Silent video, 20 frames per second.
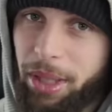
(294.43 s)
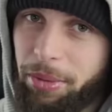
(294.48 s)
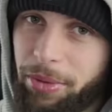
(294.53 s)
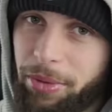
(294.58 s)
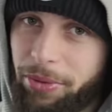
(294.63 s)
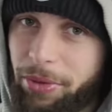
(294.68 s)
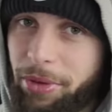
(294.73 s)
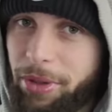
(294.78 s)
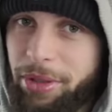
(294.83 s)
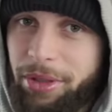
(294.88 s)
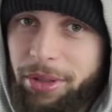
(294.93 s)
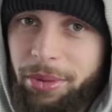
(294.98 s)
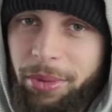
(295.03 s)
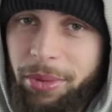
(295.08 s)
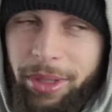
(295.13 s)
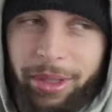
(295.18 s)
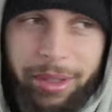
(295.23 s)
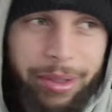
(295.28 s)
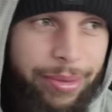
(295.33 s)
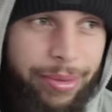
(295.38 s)
coming for you,
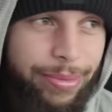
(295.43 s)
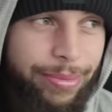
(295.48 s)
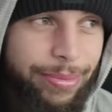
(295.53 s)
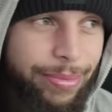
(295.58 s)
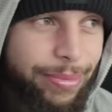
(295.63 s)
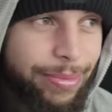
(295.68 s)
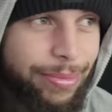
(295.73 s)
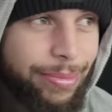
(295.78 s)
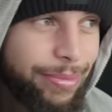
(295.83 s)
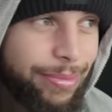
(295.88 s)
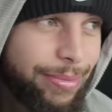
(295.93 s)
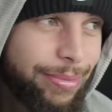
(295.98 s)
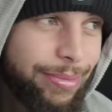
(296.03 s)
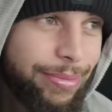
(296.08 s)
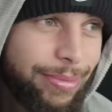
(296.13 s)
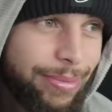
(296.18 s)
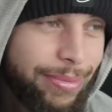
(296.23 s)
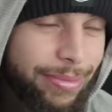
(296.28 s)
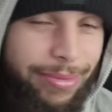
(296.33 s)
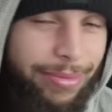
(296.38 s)
Sabrina.
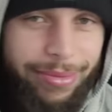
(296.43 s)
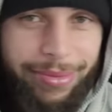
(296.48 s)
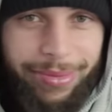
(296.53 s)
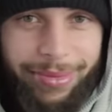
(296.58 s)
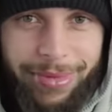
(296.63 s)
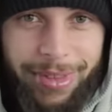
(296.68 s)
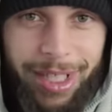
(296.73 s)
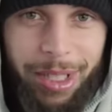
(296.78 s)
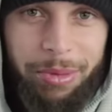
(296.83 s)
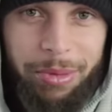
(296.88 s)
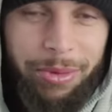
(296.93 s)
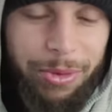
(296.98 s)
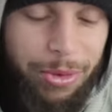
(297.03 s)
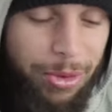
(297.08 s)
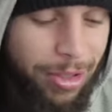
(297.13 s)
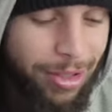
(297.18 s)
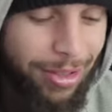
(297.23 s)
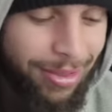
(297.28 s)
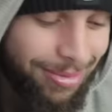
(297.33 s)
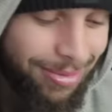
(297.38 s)
I'm coming for